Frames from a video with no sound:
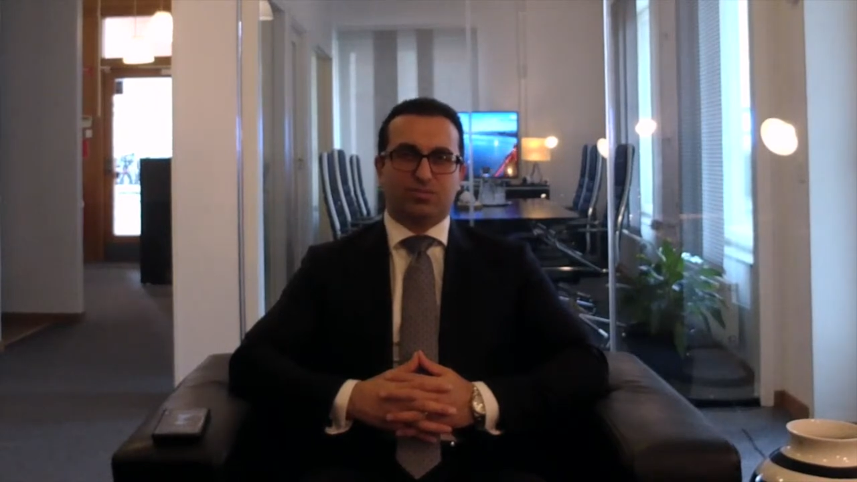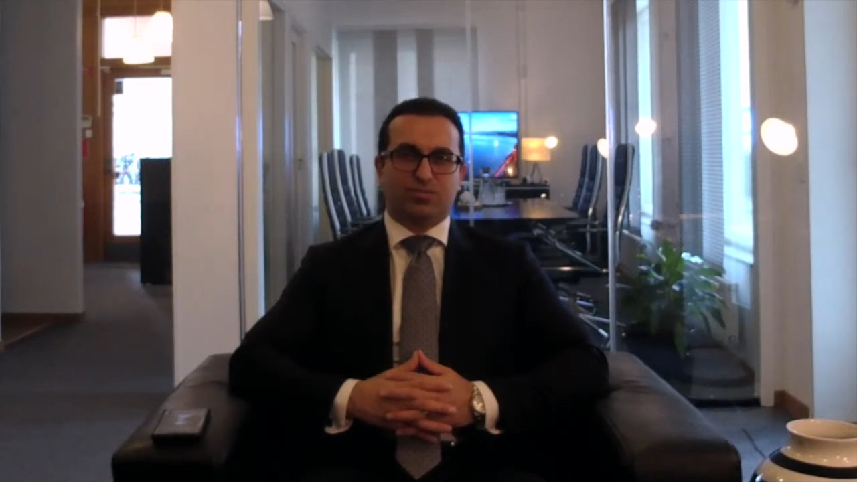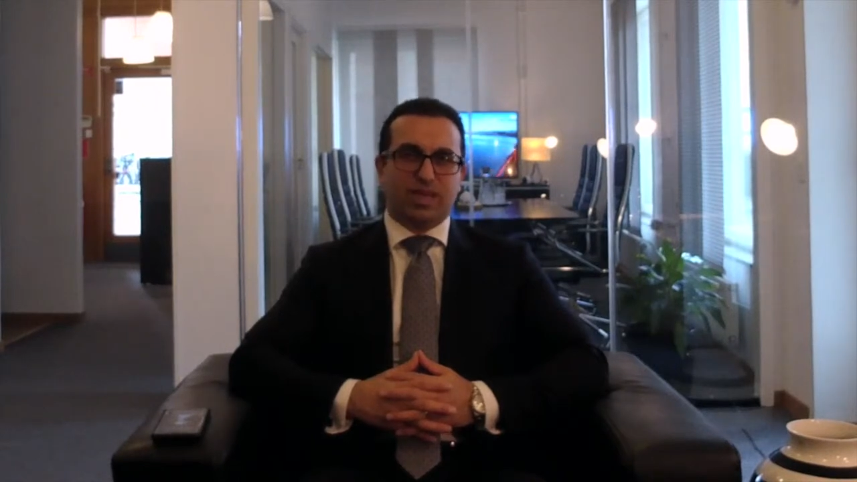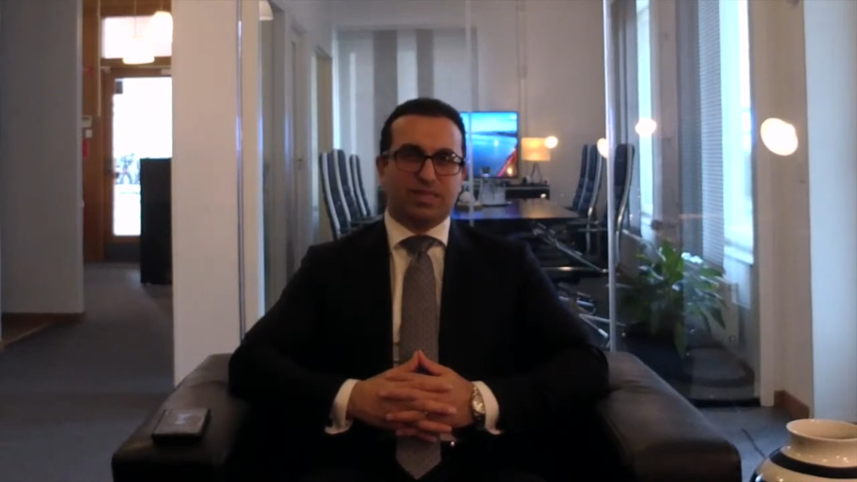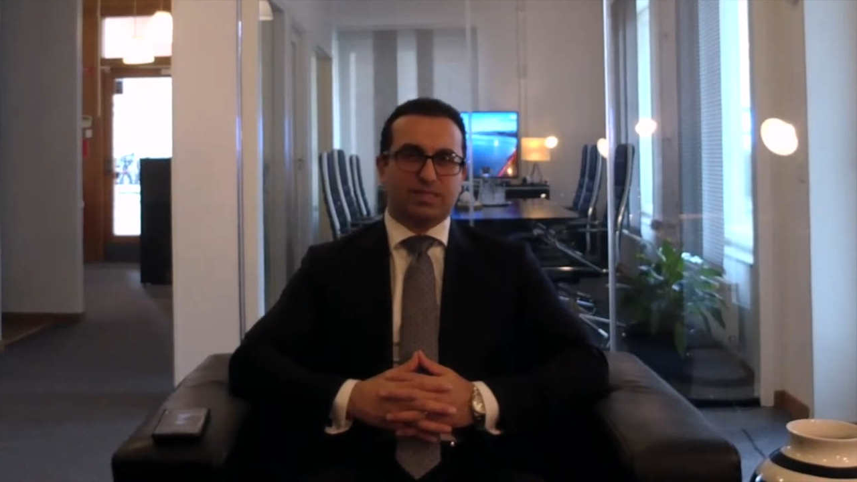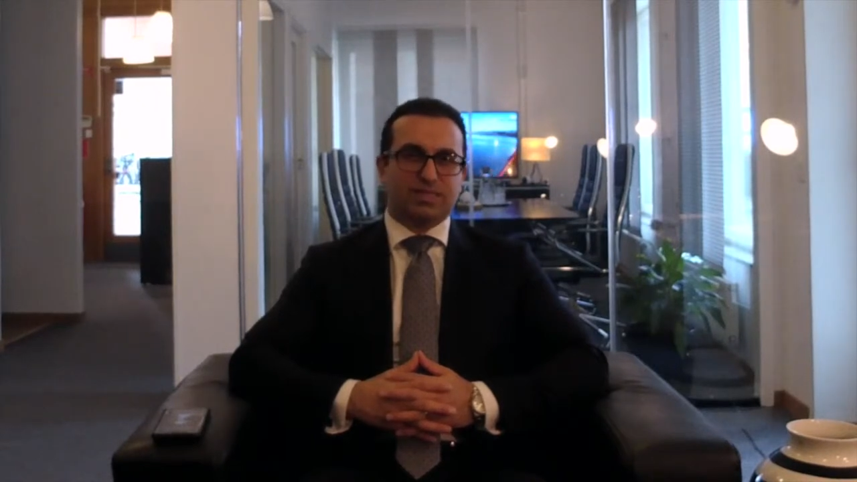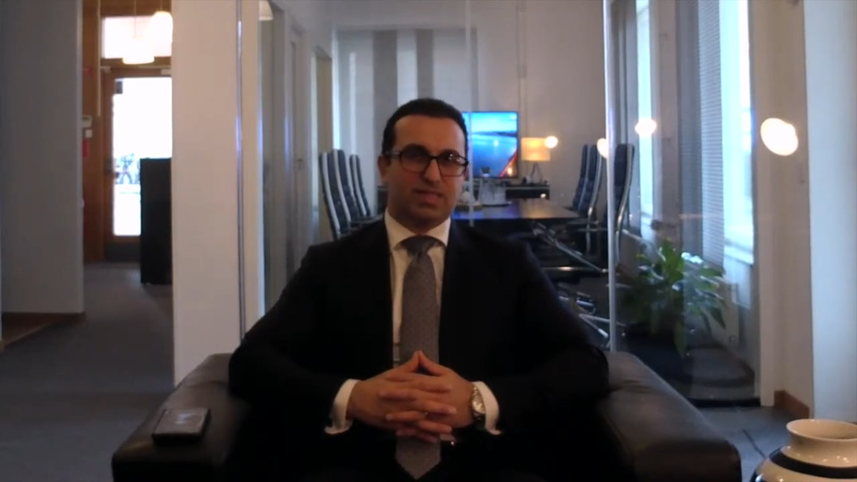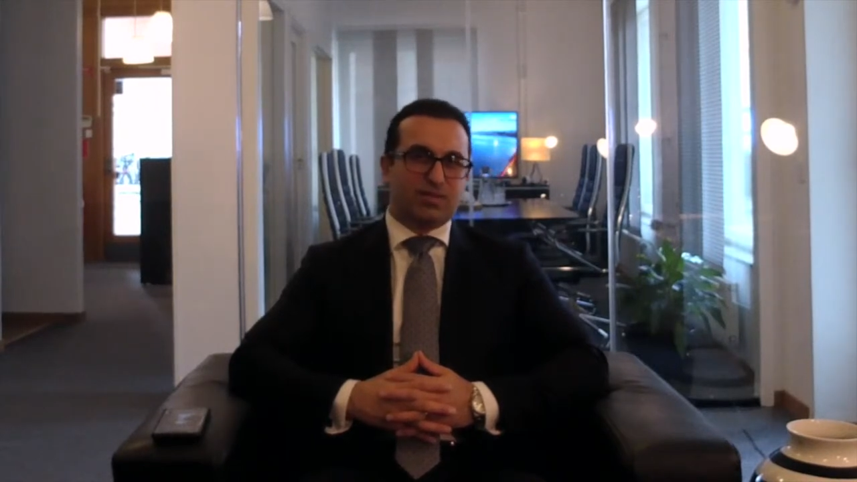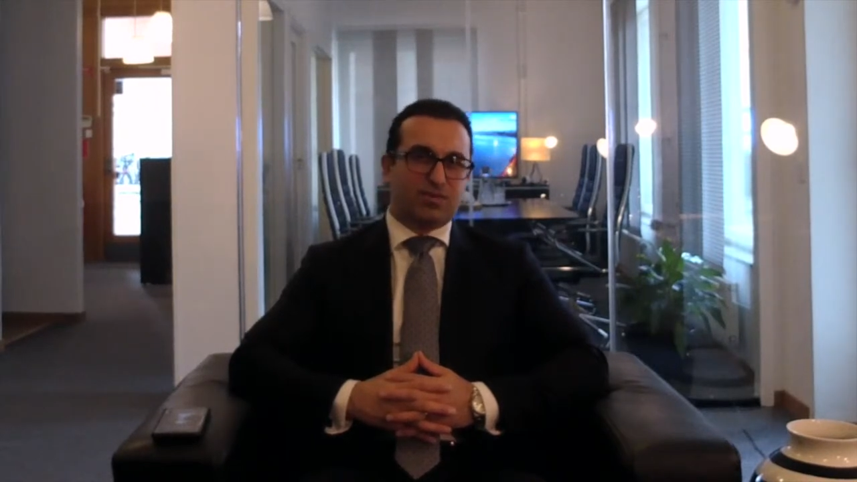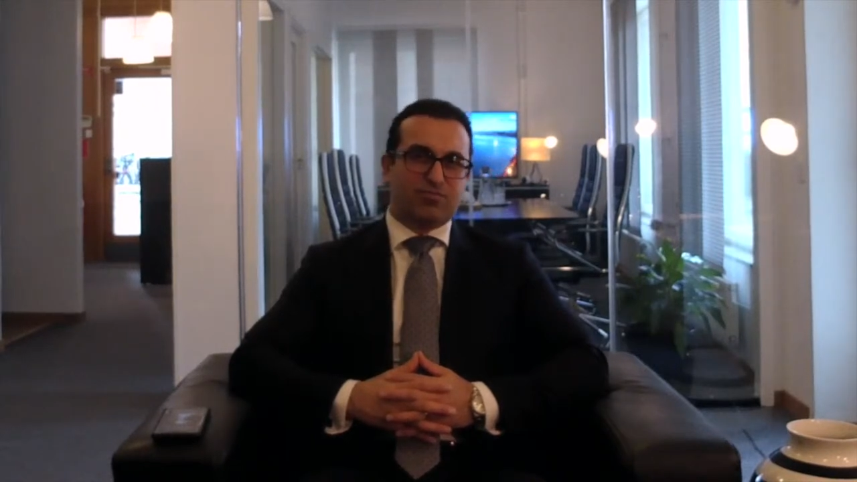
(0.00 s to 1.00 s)
make
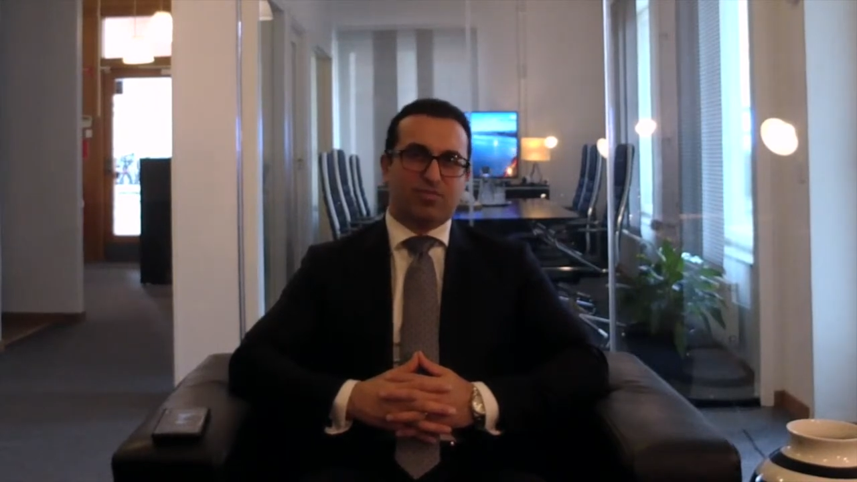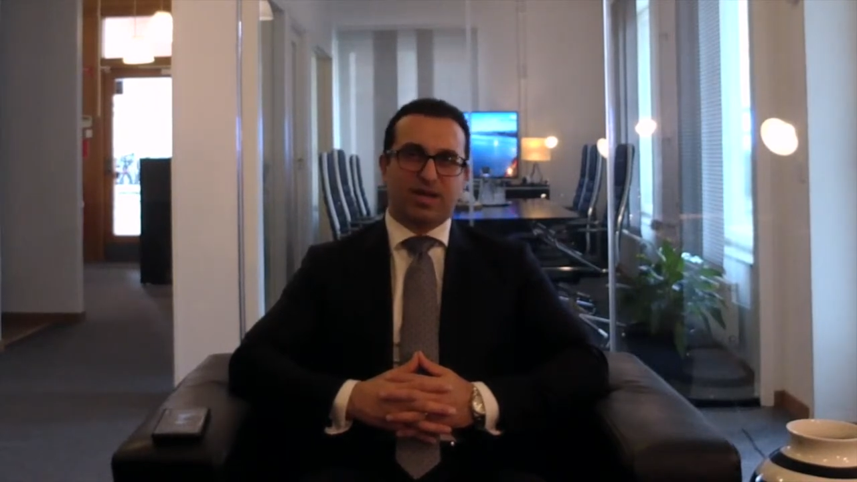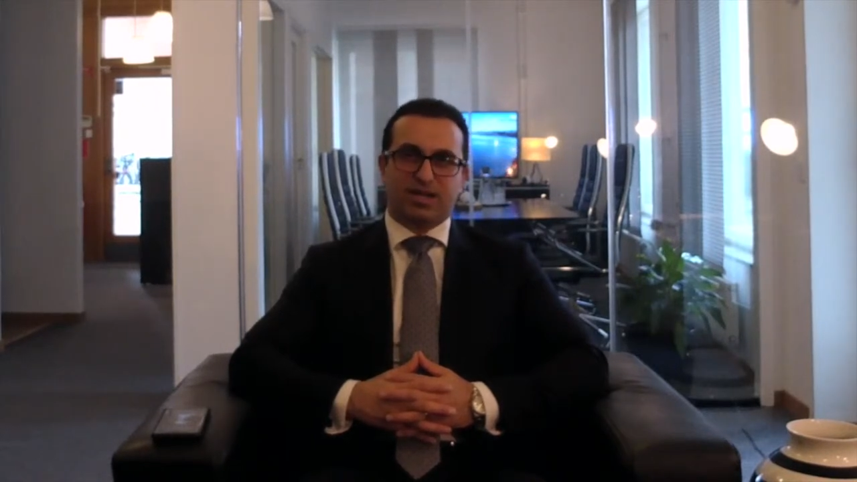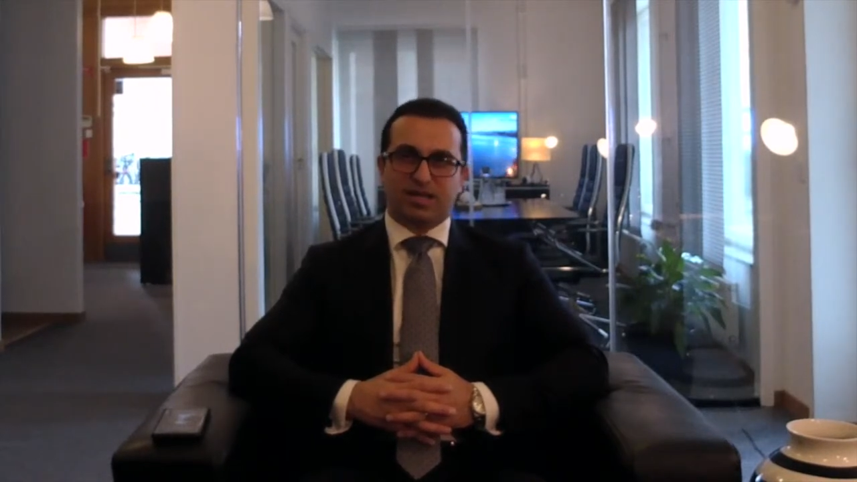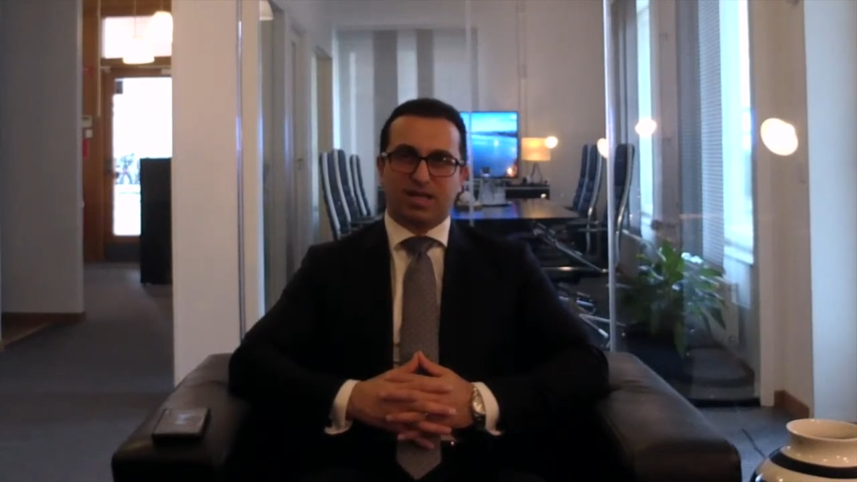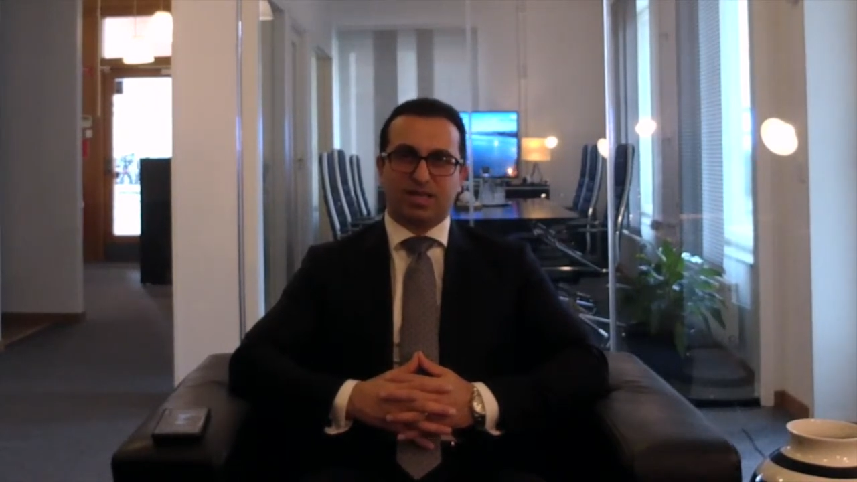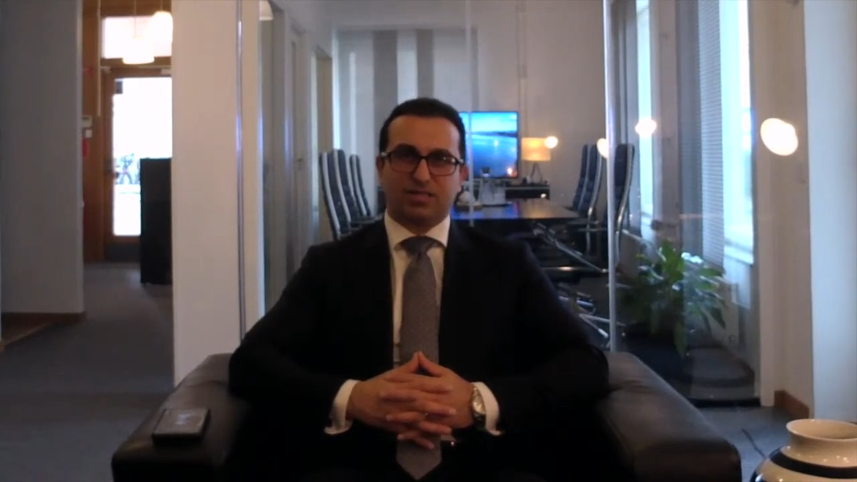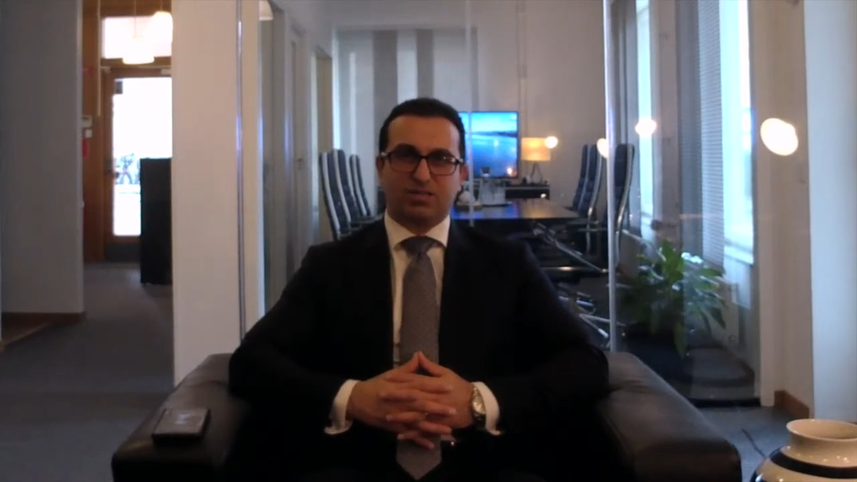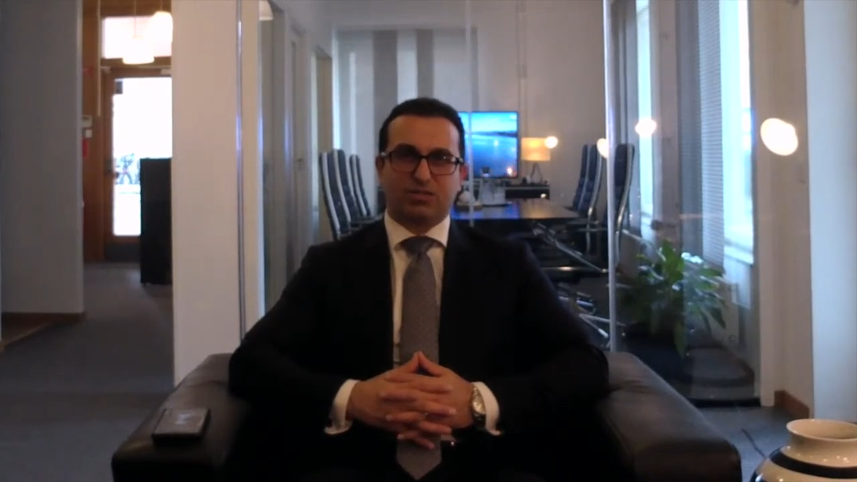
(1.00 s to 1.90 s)
some of my clients